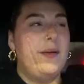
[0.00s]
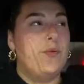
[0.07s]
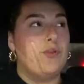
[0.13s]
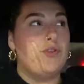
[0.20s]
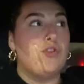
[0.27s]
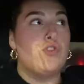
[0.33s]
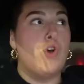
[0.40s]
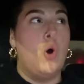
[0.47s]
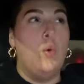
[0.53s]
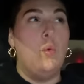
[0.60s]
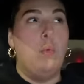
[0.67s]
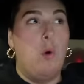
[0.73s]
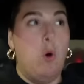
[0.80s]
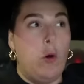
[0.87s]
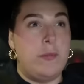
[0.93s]
was so
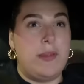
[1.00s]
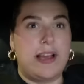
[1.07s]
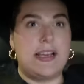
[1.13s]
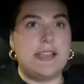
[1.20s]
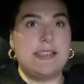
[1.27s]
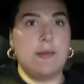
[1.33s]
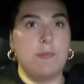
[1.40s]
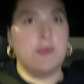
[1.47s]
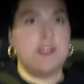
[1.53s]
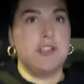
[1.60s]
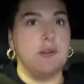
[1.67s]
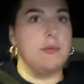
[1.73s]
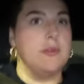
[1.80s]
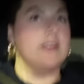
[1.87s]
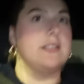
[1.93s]
warm, like his
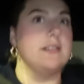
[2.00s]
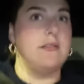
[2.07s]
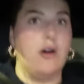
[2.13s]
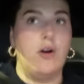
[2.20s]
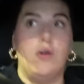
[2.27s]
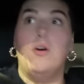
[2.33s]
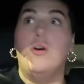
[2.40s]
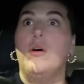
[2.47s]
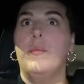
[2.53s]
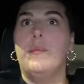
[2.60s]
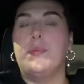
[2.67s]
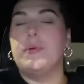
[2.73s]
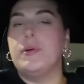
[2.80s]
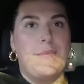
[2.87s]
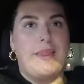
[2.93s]
temperature was up.
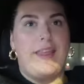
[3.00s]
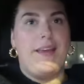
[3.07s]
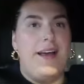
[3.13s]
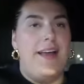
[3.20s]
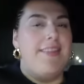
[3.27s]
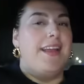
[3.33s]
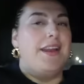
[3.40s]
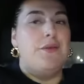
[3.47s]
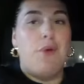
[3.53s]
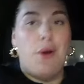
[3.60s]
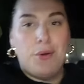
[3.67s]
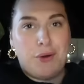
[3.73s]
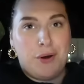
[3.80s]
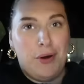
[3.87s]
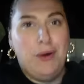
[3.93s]
And then he
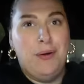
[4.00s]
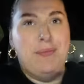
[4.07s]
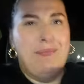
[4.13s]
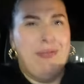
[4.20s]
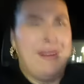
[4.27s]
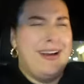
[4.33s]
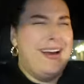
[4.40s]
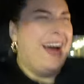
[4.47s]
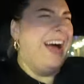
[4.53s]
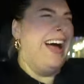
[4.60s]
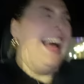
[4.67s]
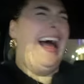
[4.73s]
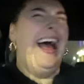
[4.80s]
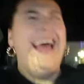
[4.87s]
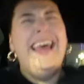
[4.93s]
woke up.
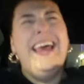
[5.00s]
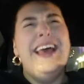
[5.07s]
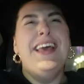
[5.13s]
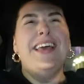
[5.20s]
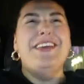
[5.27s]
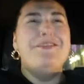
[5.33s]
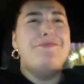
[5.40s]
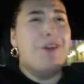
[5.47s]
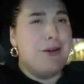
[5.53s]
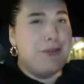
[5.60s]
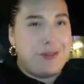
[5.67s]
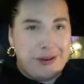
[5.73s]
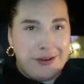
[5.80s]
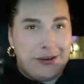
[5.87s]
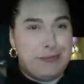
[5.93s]
He
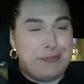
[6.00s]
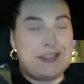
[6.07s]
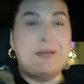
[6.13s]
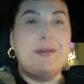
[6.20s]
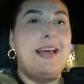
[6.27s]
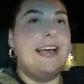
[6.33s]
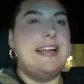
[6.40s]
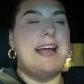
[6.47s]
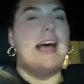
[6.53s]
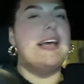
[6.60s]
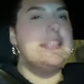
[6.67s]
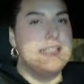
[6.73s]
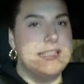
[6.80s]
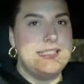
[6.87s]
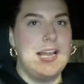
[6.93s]
woke up, so he'd
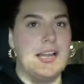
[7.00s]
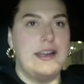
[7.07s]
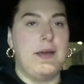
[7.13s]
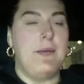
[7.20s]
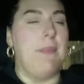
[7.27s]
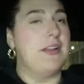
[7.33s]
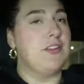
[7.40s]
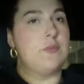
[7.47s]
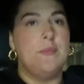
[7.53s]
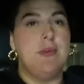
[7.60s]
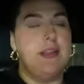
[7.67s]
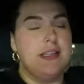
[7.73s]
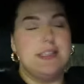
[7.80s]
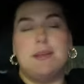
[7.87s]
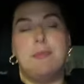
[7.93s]
asked his nana, my tummy
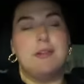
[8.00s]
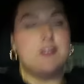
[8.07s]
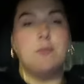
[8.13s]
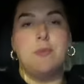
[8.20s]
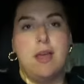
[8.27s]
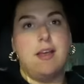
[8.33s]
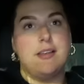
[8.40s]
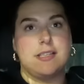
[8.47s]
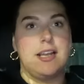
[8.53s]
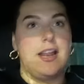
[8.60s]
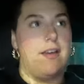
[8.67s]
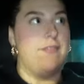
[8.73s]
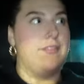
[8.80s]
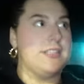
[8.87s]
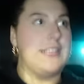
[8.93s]
hurts, can
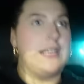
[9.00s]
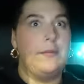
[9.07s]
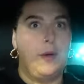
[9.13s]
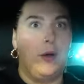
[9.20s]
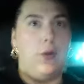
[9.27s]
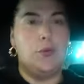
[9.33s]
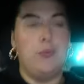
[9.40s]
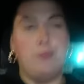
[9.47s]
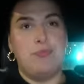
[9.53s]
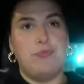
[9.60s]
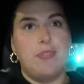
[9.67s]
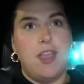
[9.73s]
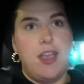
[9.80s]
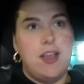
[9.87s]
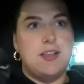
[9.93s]
I have a sick bowl?
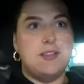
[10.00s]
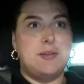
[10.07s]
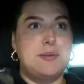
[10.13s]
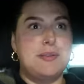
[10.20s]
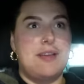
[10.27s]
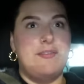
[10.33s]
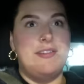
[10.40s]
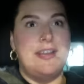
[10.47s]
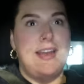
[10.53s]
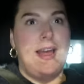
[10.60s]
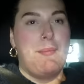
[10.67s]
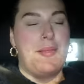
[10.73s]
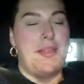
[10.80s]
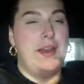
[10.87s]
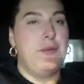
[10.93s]
So he was having a
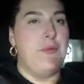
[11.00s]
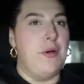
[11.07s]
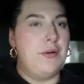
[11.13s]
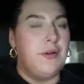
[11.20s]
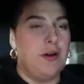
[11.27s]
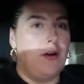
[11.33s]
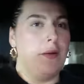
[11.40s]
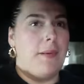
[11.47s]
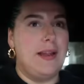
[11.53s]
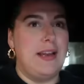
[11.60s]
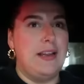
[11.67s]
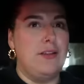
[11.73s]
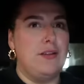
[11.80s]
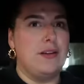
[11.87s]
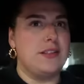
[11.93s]
nap and then he woke up and
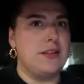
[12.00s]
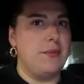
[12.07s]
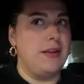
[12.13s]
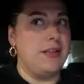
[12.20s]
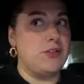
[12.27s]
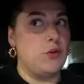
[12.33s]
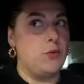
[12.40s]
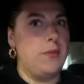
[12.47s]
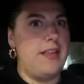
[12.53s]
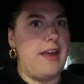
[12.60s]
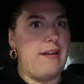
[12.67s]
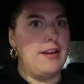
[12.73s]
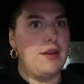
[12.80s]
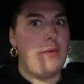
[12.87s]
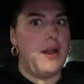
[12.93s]
he looked at me, he saw me
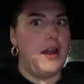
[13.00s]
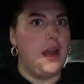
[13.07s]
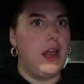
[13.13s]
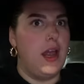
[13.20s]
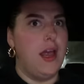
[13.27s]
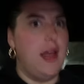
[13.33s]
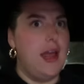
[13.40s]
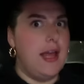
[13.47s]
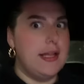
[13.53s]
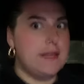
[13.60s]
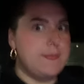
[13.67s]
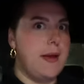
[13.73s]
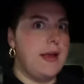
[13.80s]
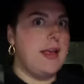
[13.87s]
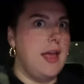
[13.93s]
there and he went, it's
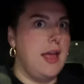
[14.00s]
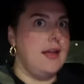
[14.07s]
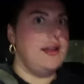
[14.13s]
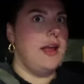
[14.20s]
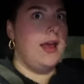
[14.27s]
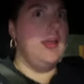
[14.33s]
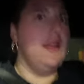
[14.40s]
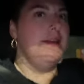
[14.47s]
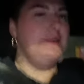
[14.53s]
pancake day.